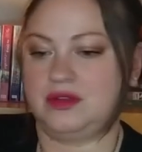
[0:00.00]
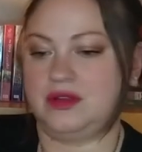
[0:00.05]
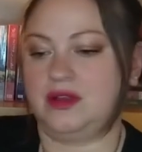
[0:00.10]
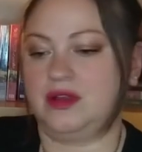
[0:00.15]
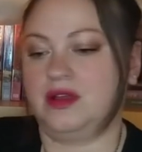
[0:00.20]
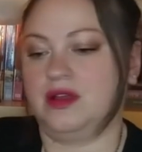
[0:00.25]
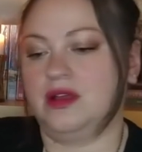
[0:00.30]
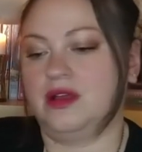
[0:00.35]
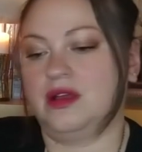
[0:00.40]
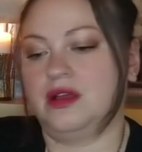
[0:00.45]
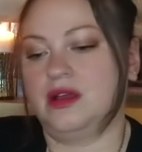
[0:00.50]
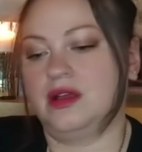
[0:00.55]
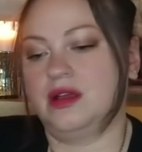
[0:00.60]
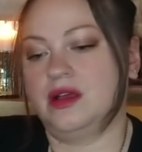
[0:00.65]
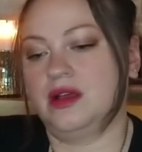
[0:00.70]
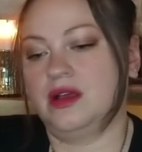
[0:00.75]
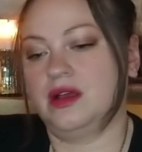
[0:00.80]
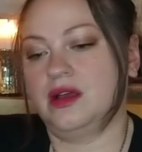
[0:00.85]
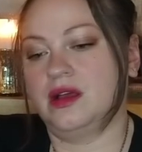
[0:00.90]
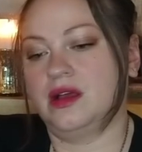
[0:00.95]

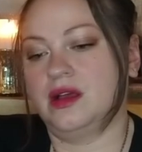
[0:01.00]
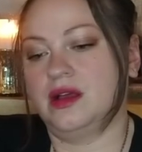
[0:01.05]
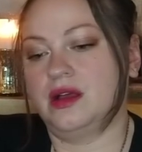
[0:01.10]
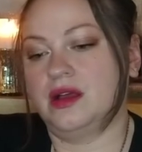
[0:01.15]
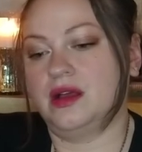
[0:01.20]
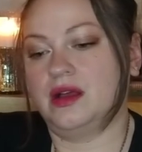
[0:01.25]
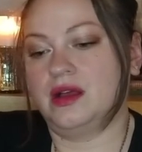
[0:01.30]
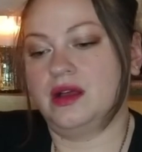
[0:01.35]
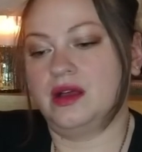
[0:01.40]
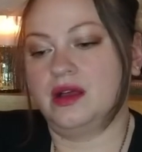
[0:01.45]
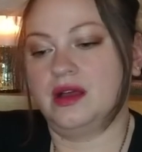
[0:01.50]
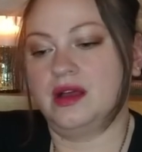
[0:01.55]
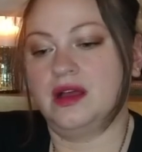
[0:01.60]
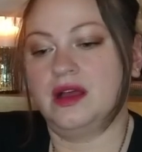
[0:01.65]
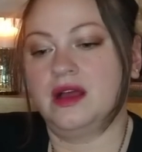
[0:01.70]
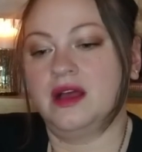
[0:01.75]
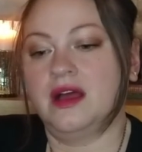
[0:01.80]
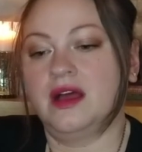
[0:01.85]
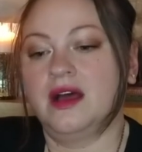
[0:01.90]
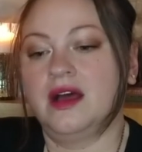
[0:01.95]

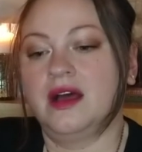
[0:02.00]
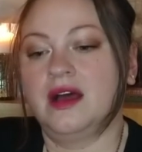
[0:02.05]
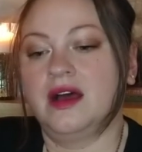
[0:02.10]
(silence)